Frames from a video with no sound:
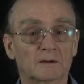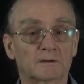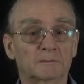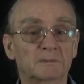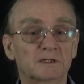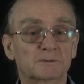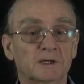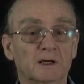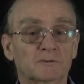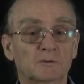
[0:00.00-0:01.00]
That means
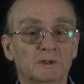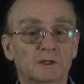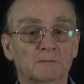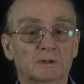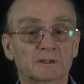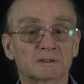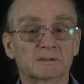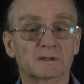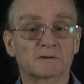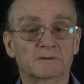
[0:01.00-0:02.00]
we have to
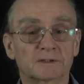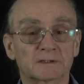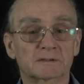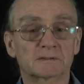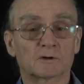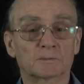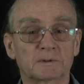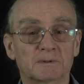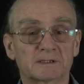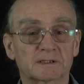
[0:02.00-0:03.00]
minimize this
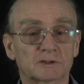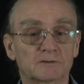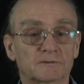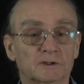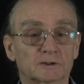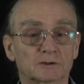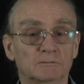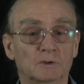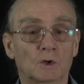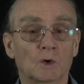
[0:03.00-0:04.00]
optimization
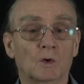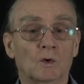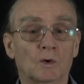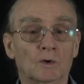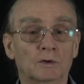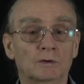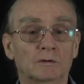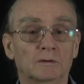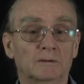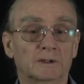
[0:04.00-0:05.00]
function,
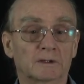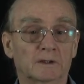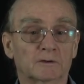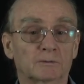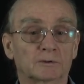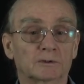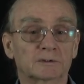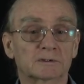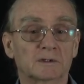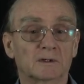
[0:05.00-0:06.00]
or in other
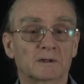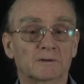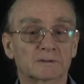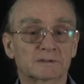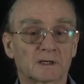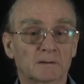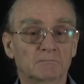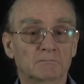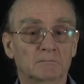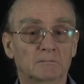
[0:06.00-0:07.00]
words, the
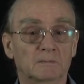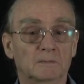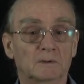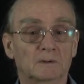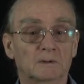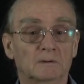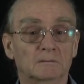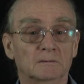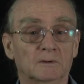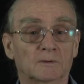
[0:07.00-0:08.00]
sum
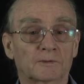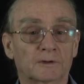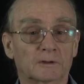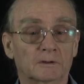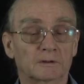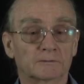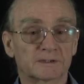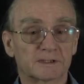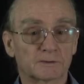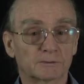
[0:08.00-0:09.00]
of the
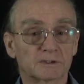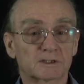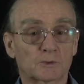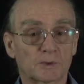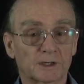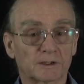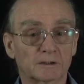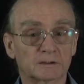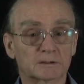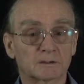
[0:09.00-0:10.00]
residual
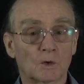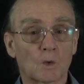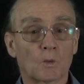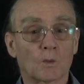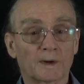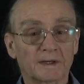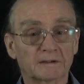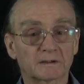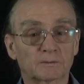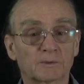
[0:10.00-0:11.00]
squared
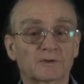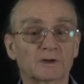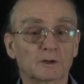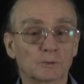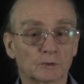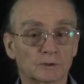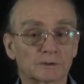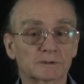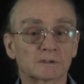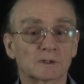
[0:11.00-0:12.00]
weighted with the
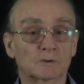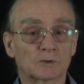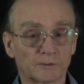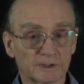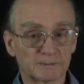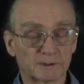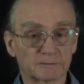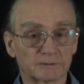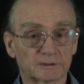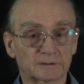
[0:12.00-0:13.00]
inverse covariance
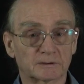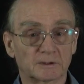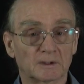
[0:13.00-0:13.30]
matrix.